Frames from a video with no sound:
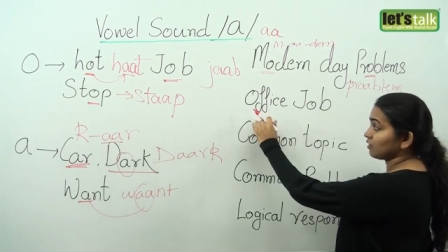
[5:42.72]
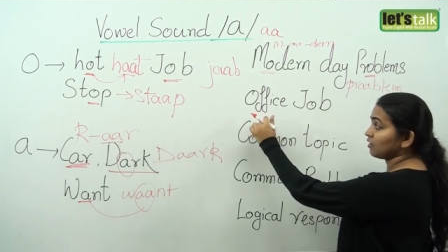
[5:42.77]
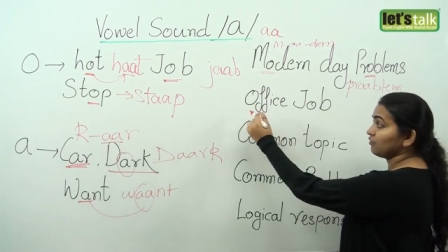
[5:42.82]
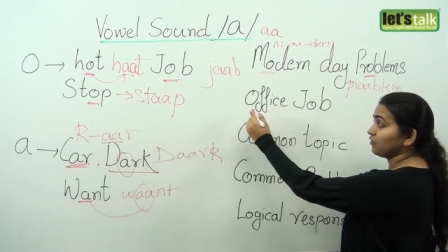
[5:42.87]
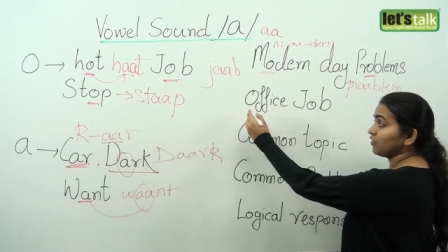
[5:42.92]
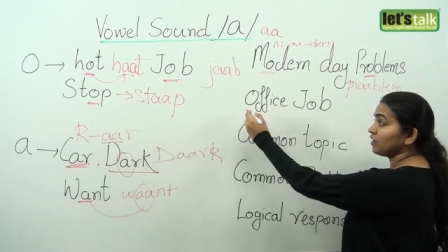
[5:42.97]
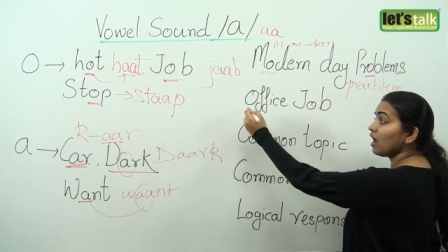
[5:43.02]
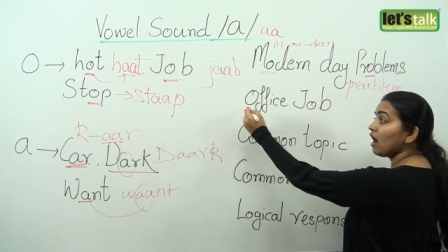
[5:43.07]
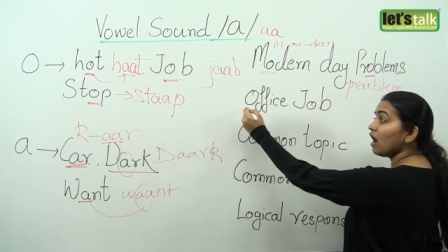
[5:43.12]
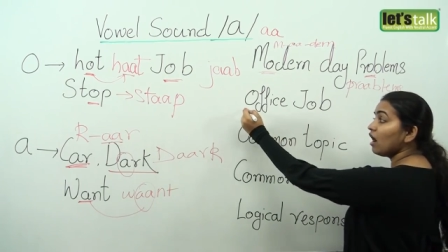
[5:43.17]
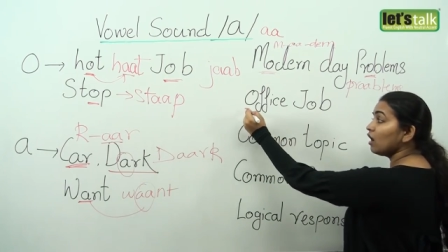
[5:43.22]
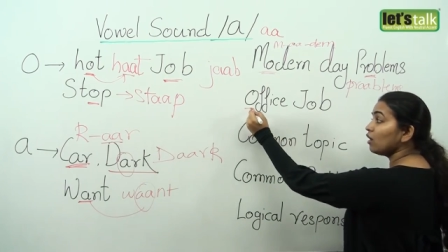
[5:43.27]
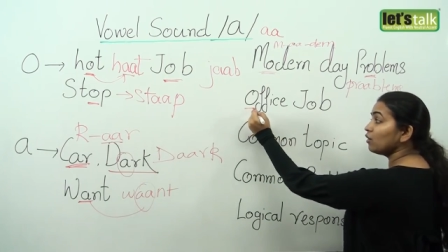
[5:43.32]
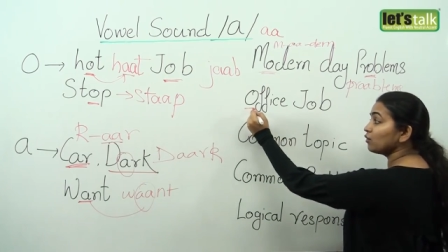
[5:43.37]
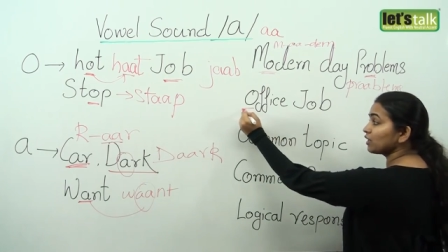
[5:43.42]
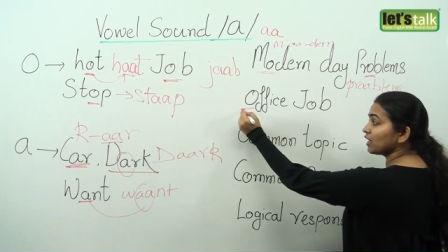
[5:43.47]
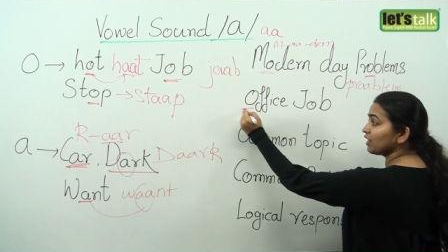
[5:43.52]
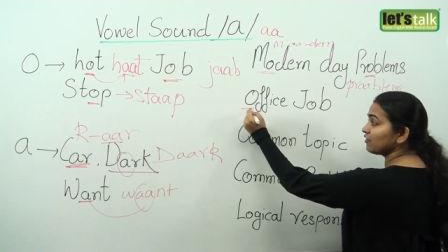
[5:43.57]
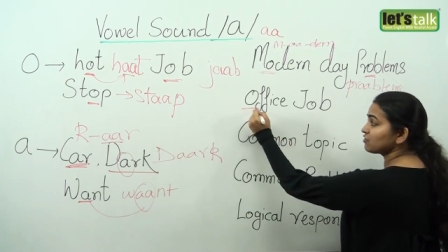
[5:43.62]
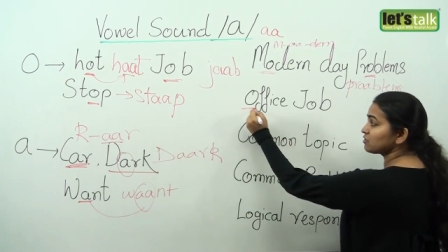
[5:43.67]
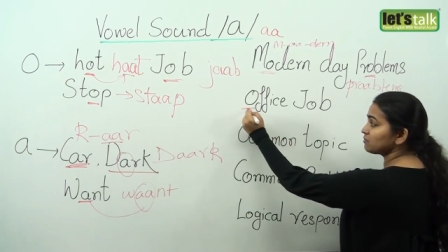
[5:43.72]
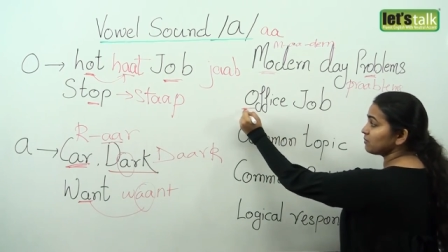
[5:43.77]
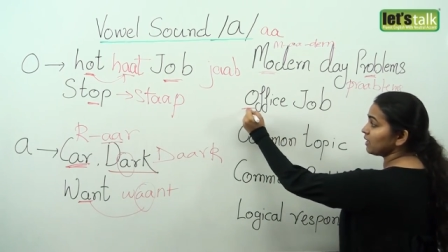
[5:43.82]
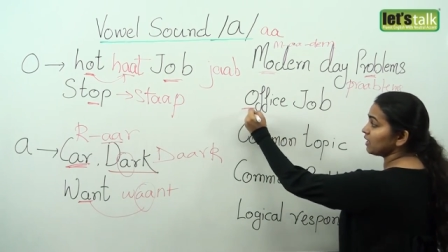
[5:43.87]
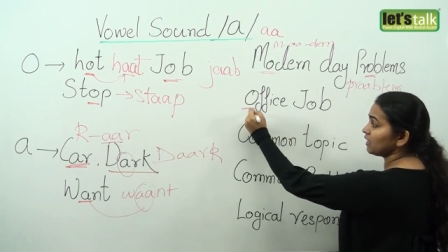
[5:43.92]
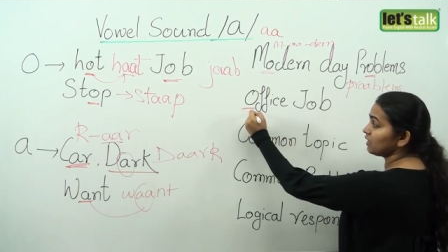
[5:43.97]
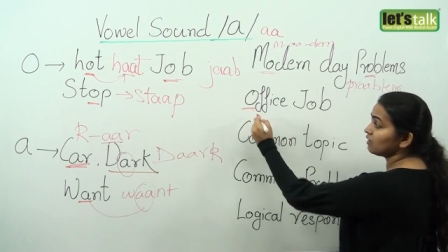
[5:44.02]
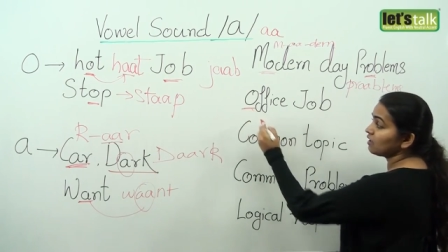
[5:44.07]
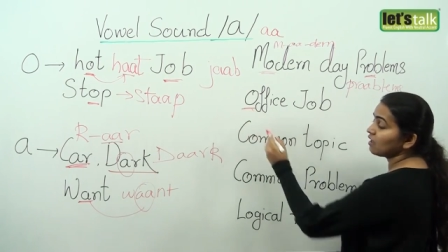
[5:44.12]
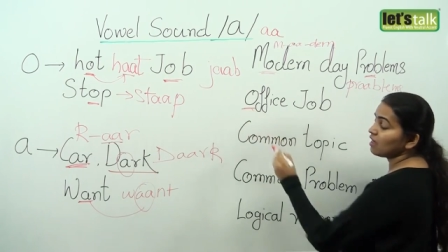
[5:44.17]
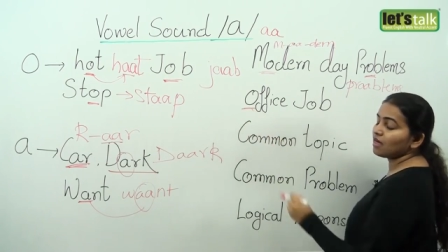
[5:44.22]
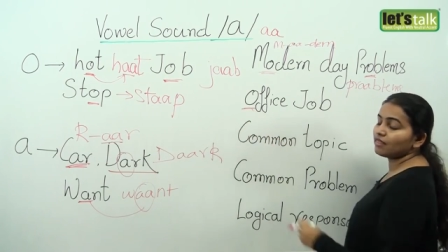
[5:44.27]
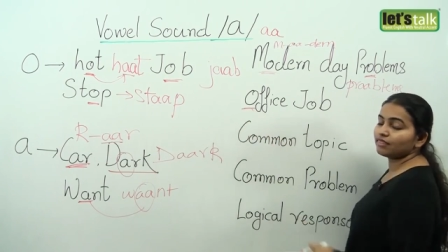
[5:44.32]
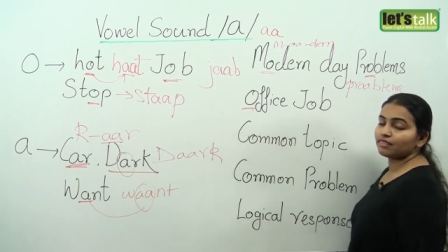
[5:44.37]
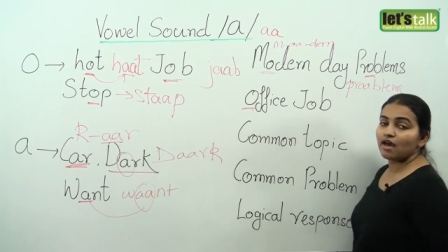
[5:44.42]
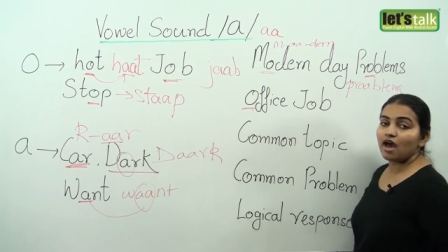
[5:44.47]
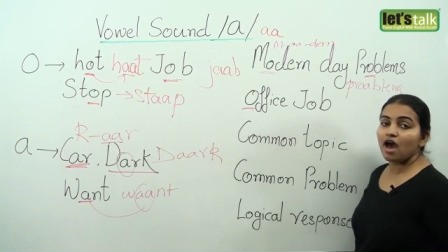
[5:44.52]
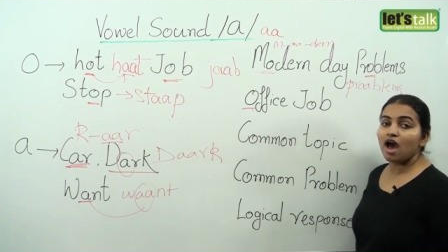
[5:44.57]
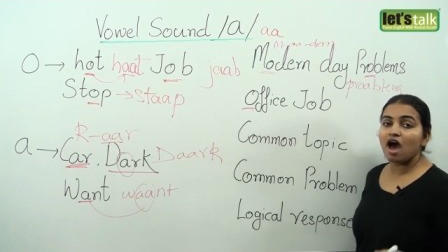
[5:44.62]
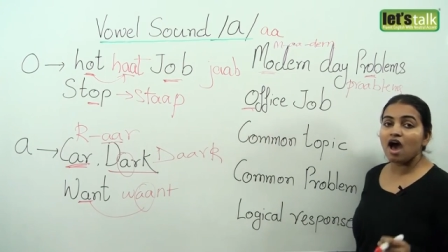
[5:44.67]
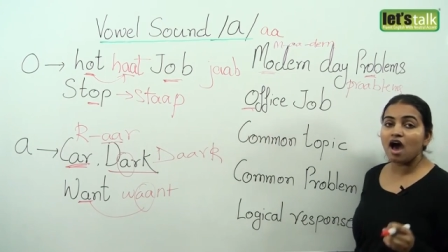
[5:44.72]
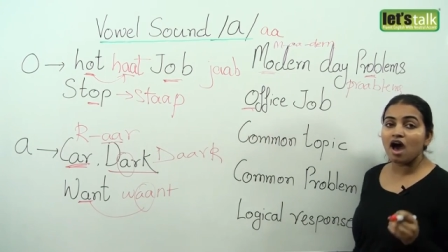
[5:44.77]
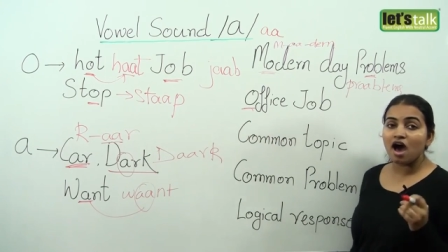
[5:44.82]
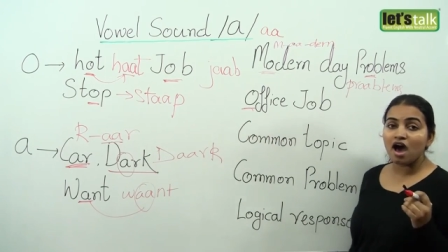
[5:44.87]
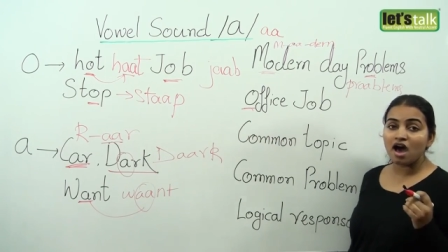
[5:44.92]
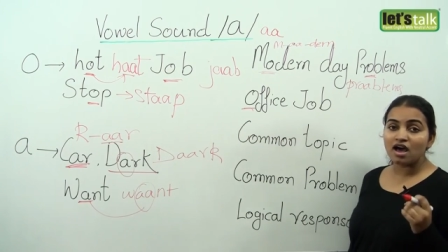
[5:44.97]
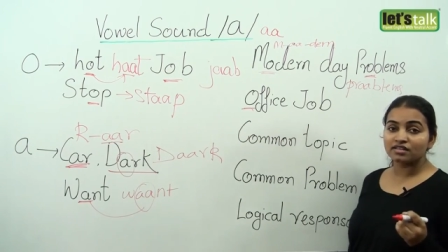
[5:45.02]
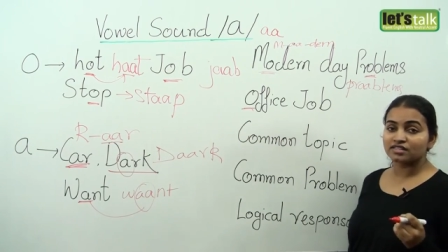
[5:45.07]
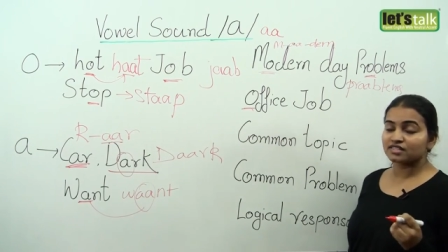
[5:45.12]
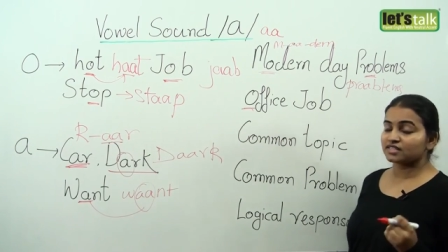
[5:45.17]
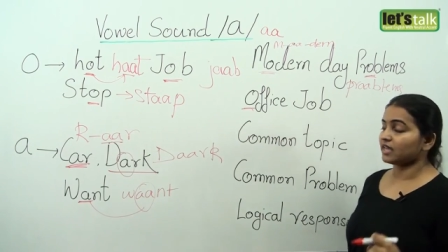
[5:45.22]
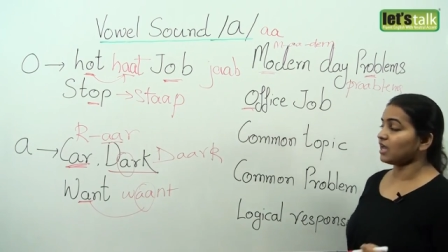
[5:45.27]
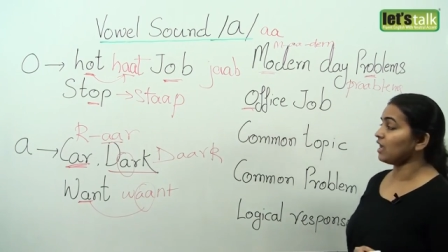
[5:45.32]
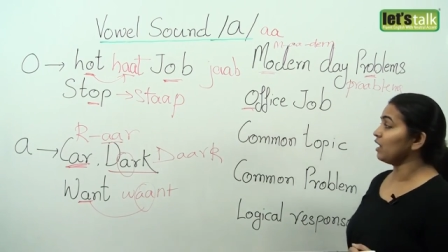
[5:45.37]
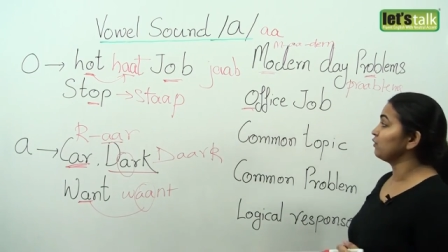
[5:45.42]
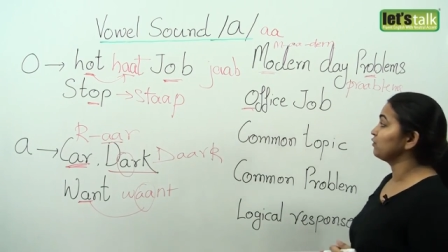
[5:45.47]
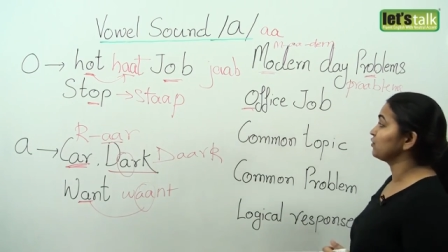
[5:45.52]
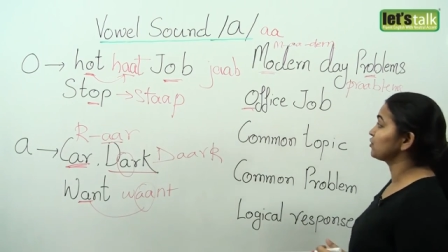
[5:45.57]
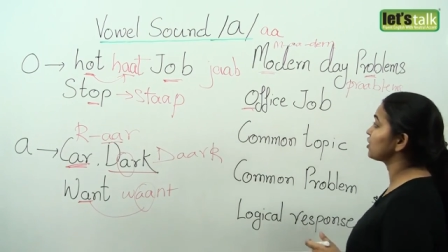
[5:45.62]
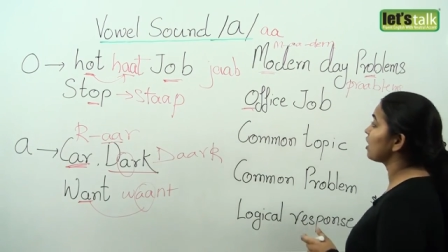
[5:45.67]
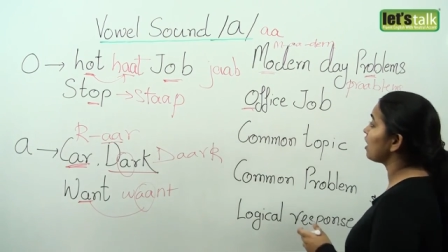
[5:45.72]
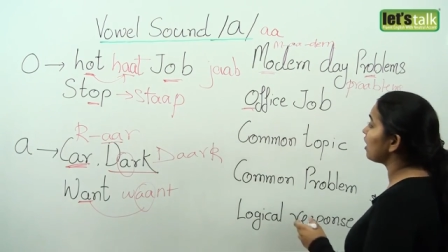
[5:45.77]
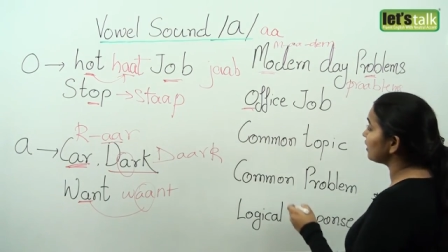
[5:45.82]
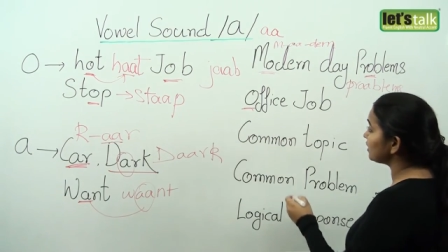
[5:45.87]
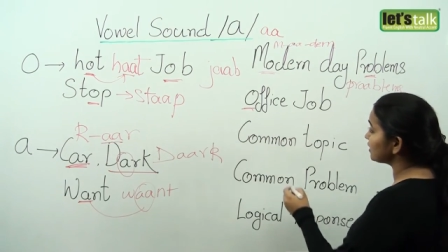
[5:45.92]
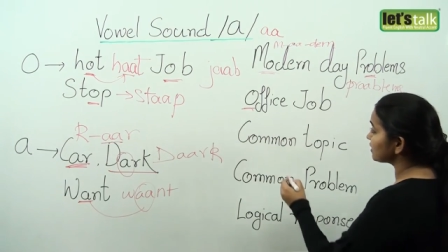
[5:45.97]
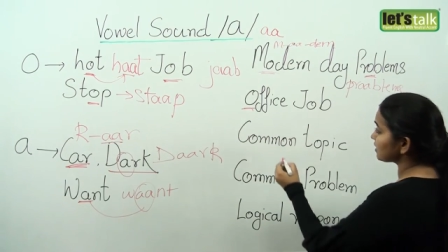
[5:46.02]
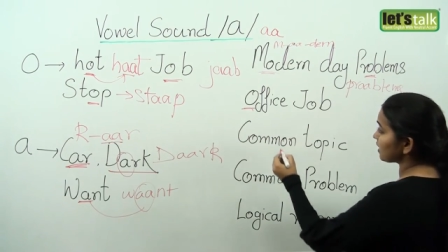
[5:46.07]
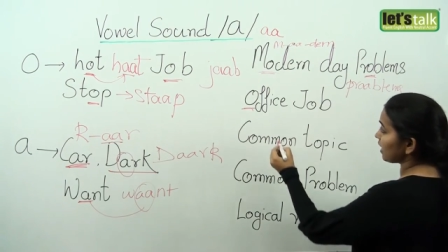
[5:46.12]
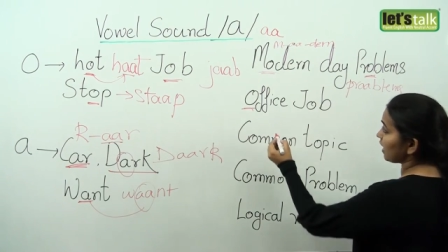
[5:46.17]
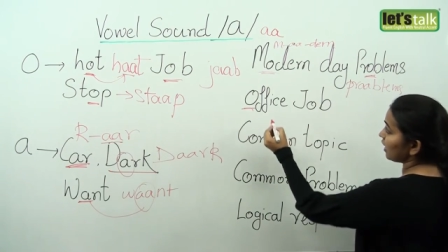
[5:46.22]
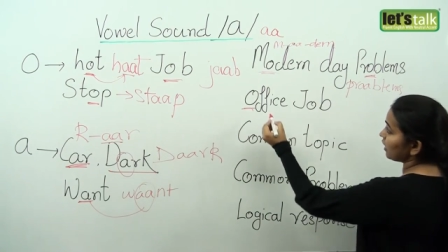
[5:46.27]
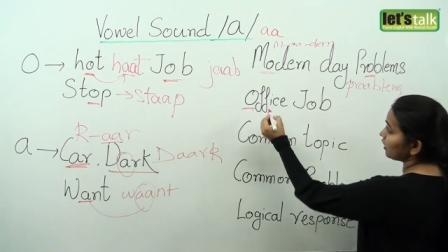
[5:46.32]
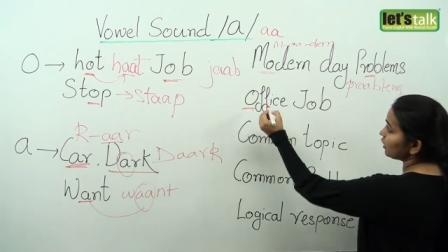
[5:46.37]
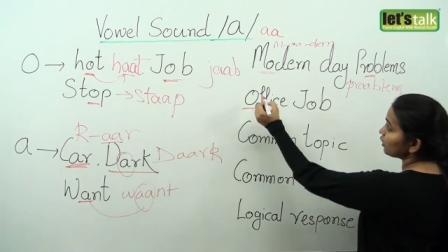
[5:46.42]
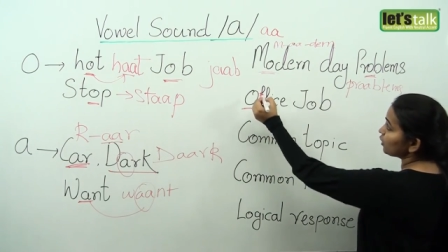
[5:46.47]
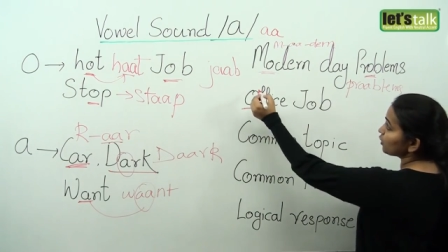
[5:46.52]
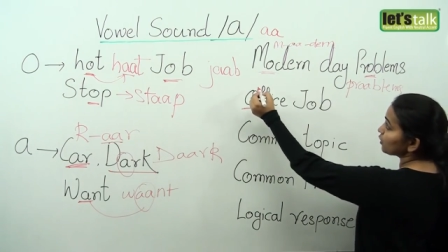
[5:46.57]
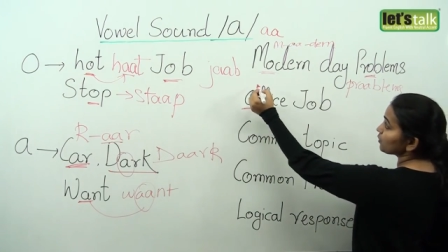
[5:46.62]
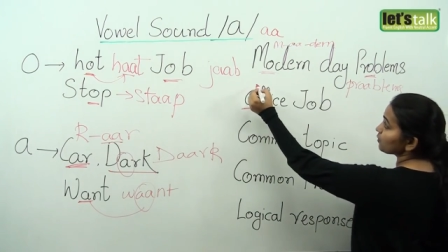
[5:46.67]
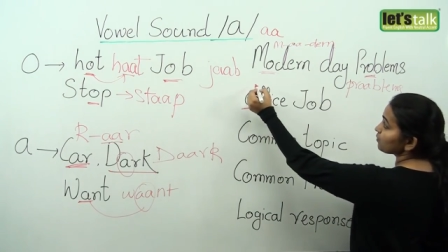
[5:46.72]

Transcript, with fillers: The O gives me the R sound. So I say